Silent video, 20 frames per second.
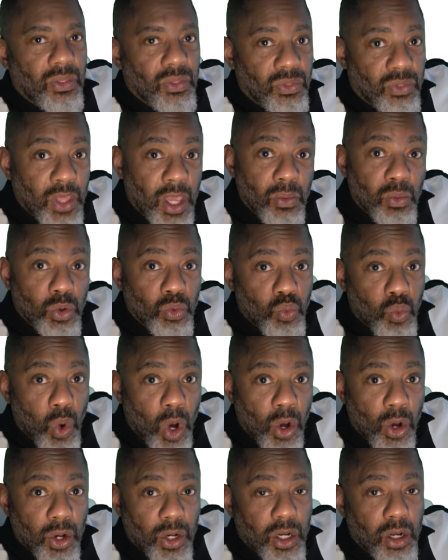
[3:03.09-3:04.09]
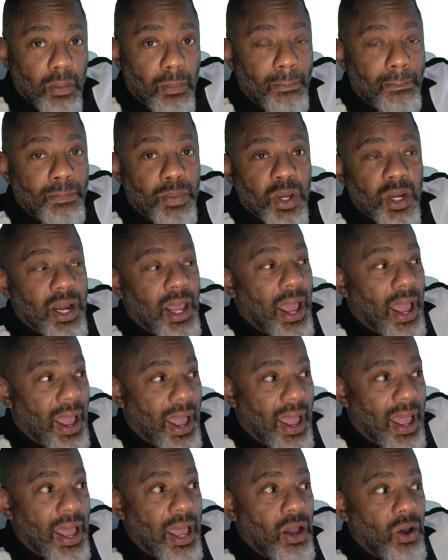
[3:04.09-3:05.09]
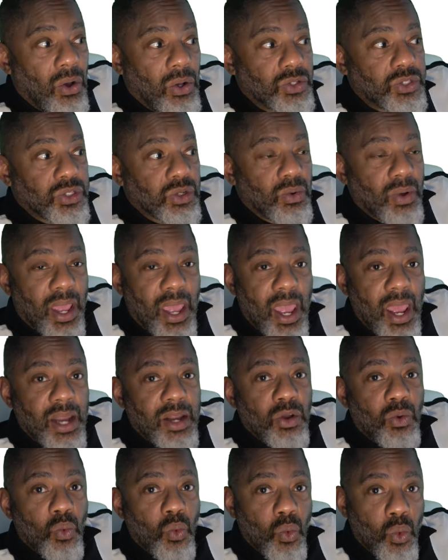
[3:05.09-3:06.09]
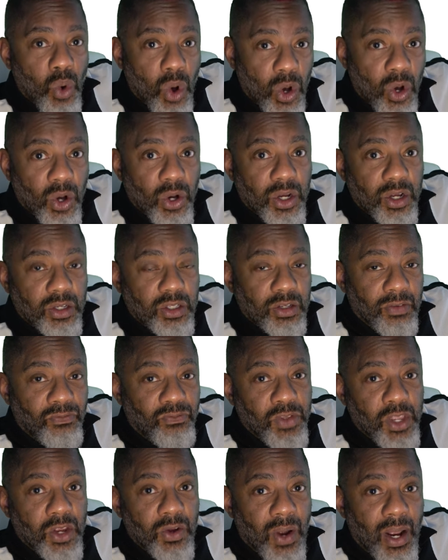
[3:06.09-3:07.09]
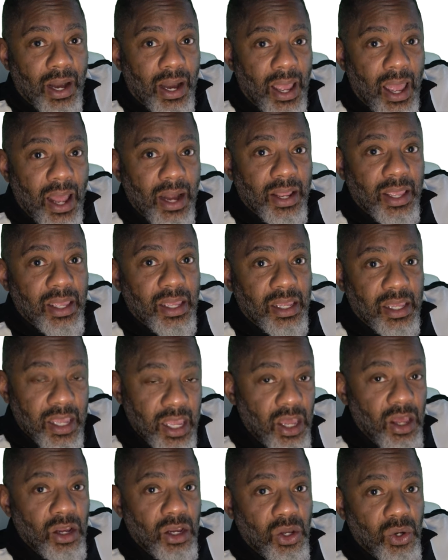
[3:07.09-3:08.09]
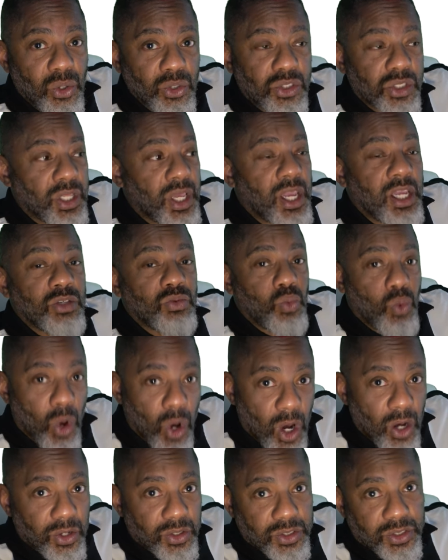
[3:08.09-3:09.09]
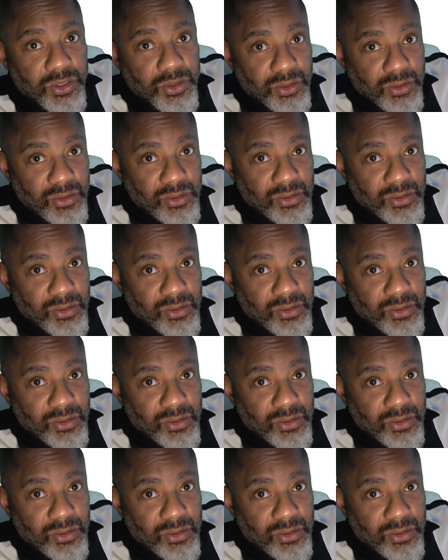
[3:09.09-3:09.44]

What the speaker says: They would work, but I also had to work to figure out how the hell those things worked.